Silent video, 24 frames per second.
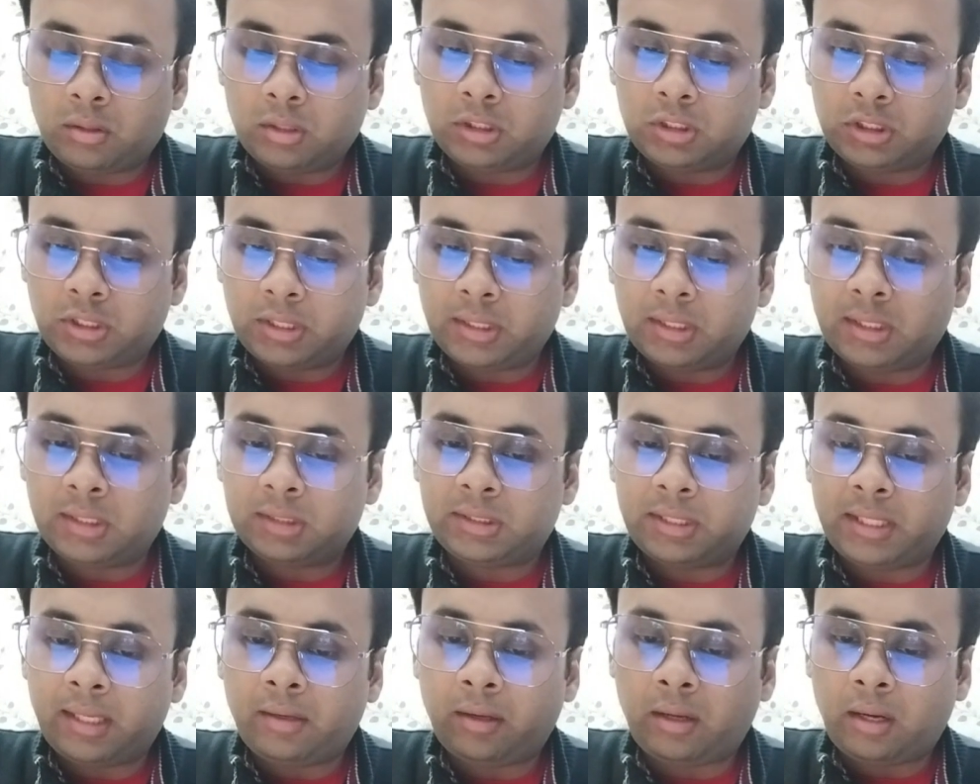It
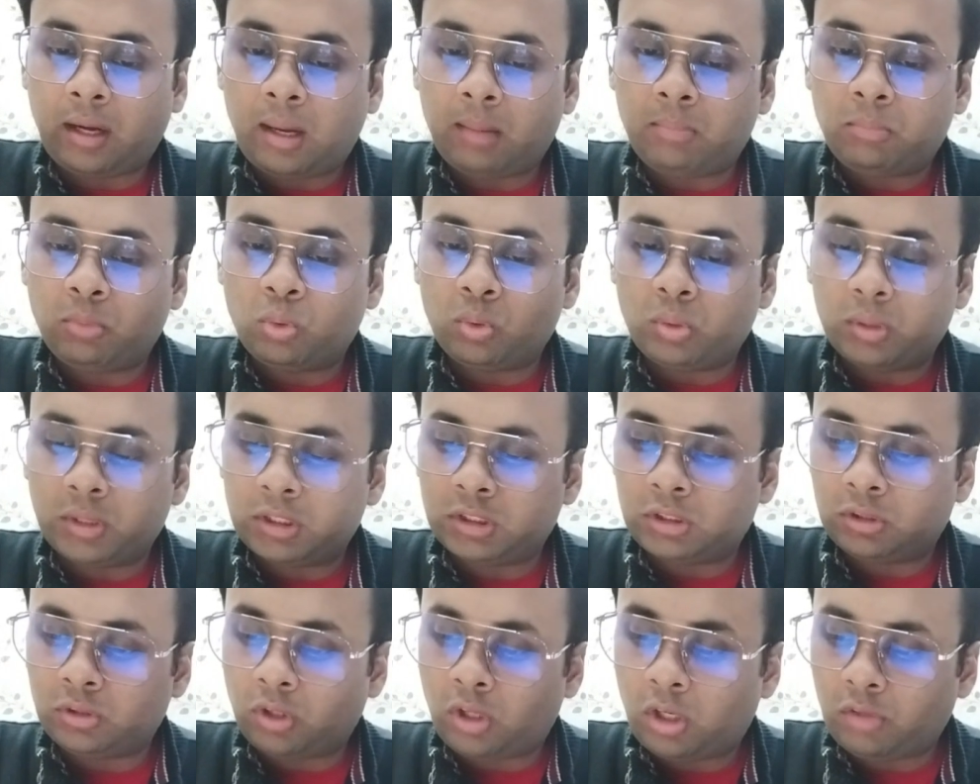says then Ramu
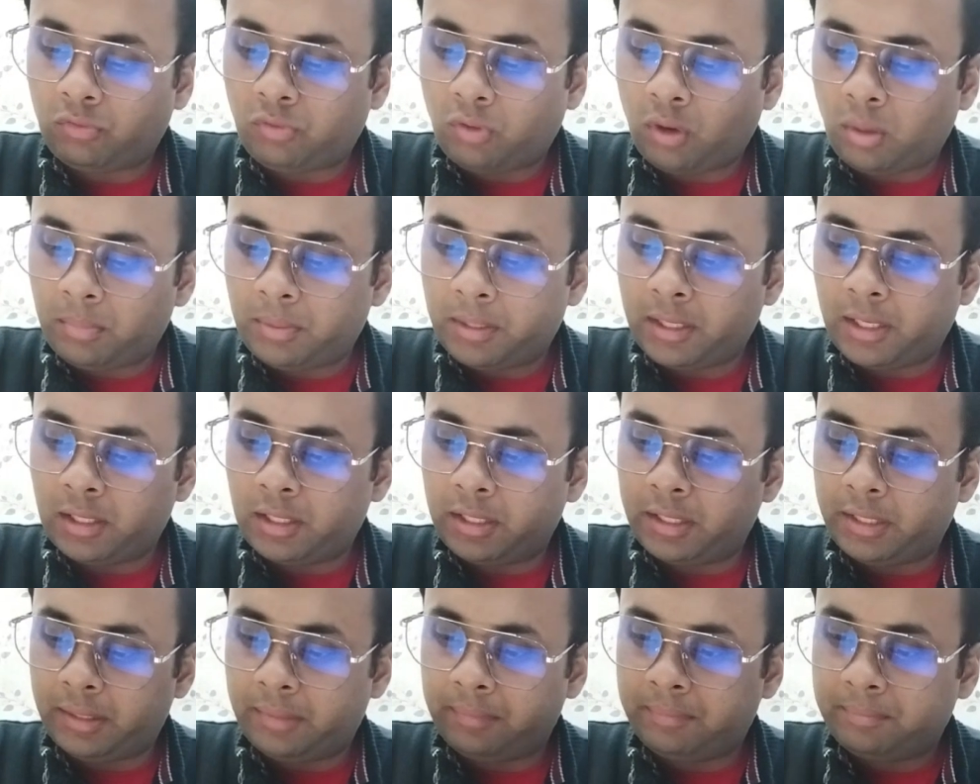is not from
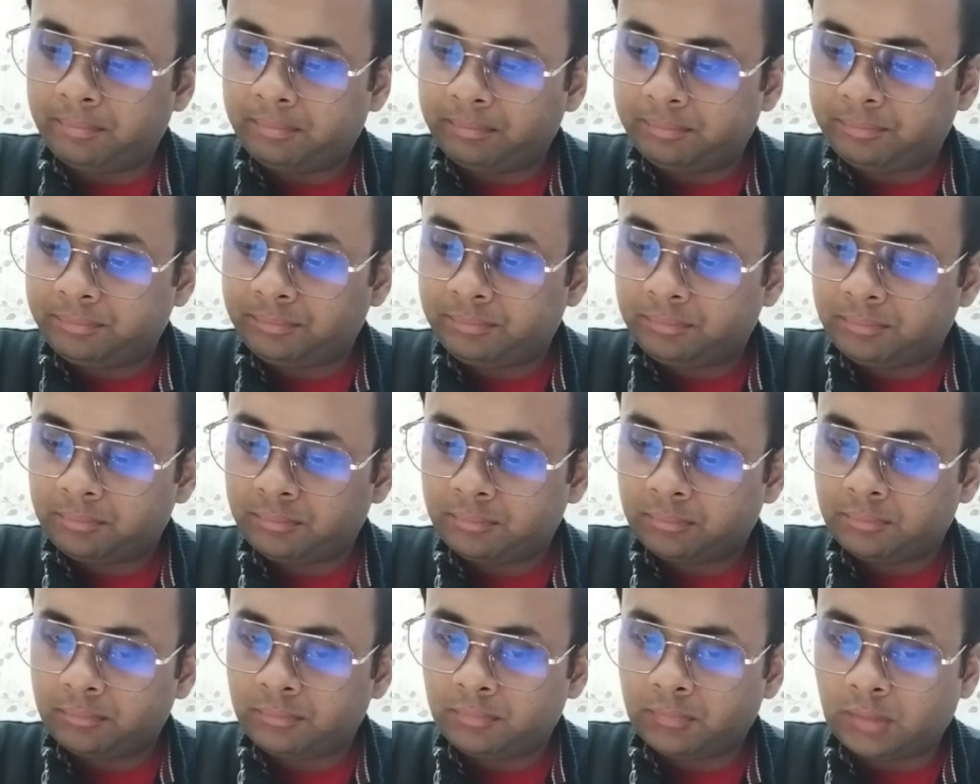Delhi.
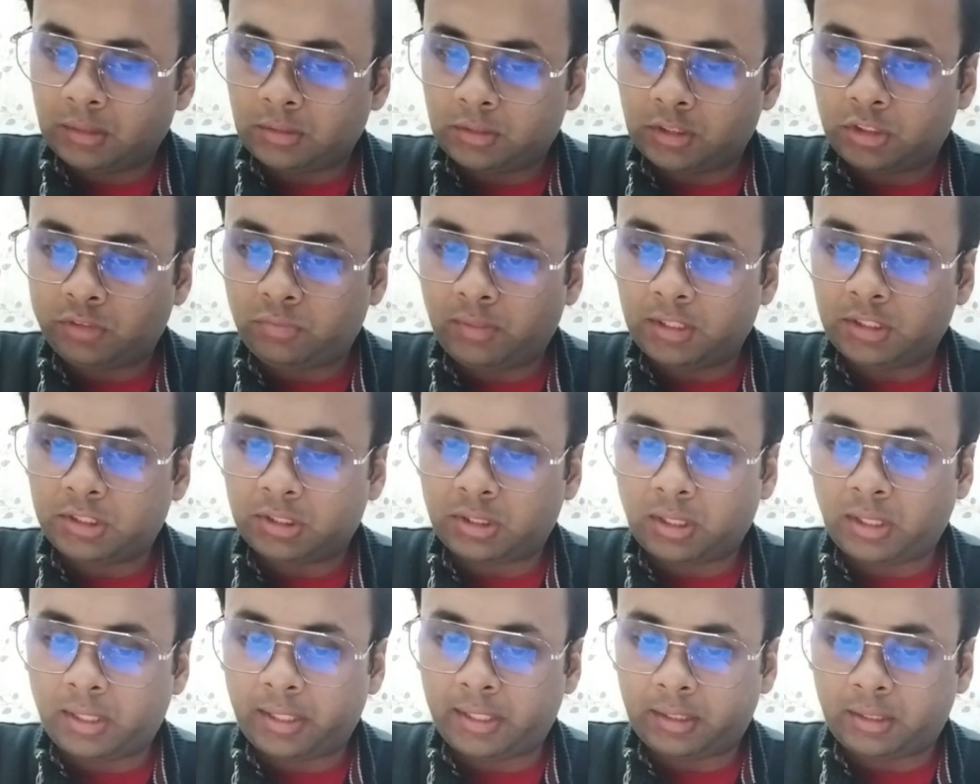This one is
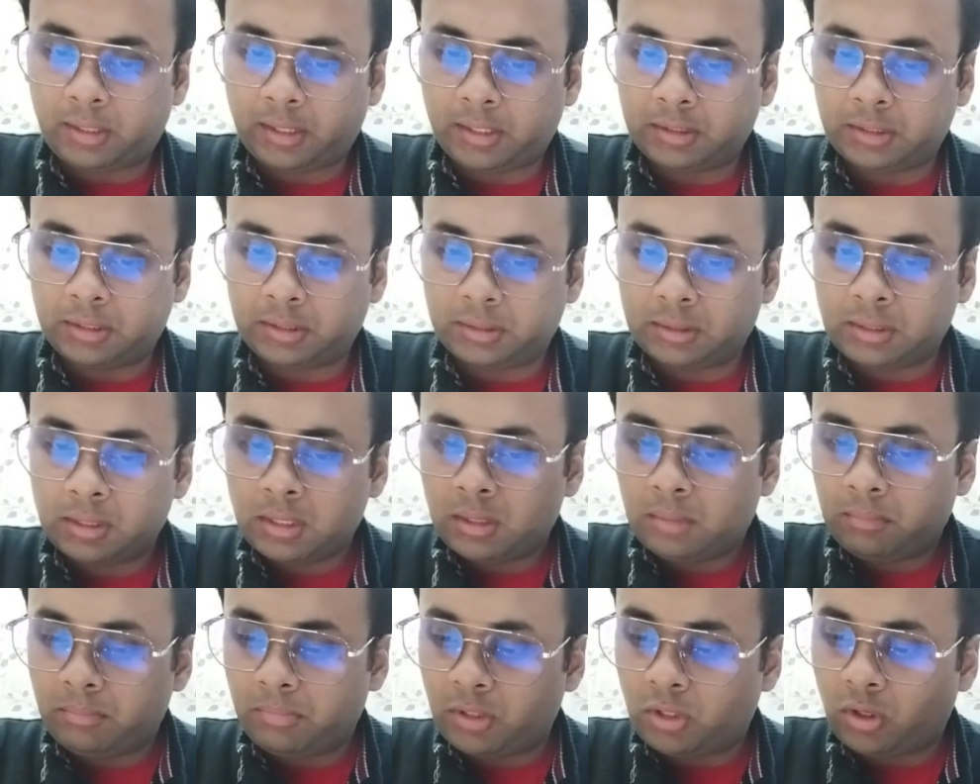correct, I think,
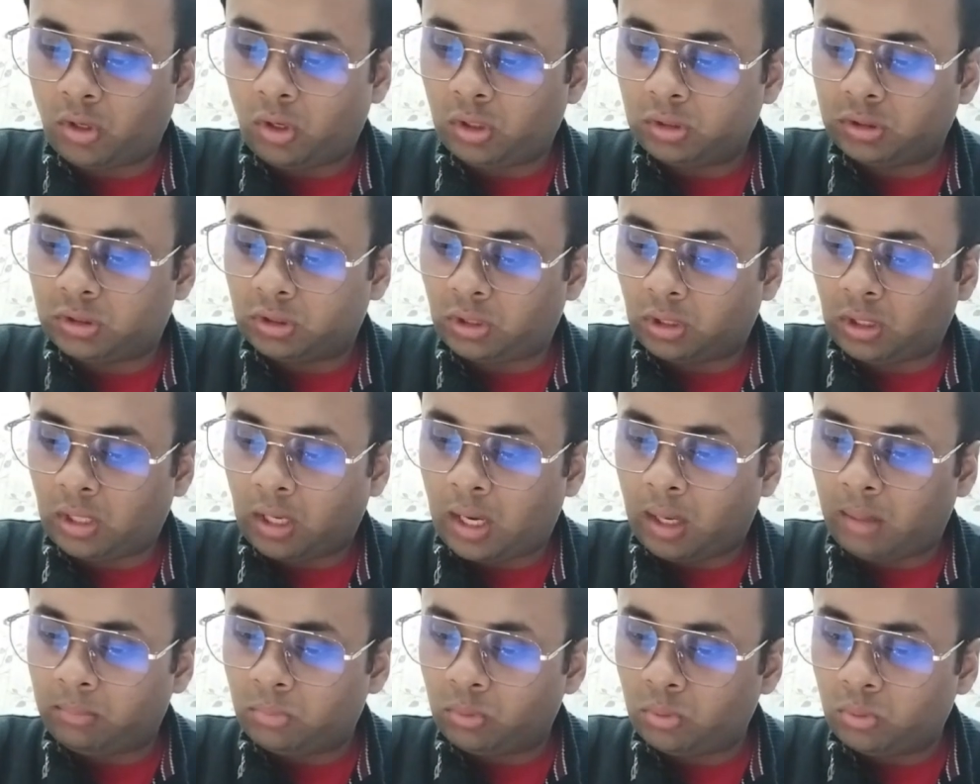because
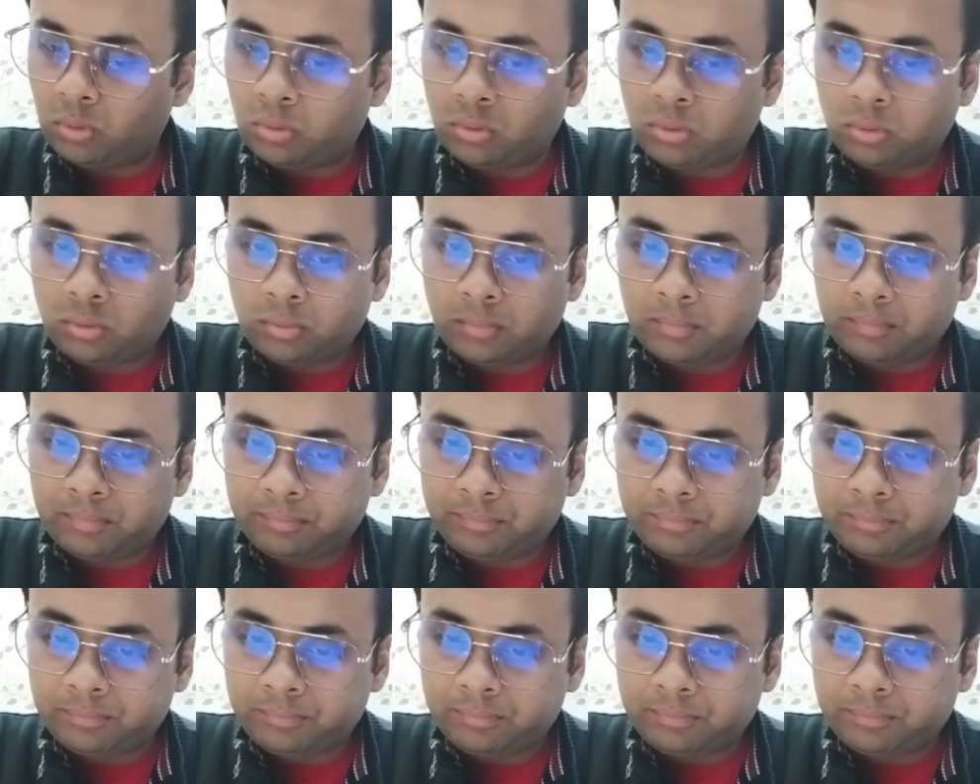Ramu.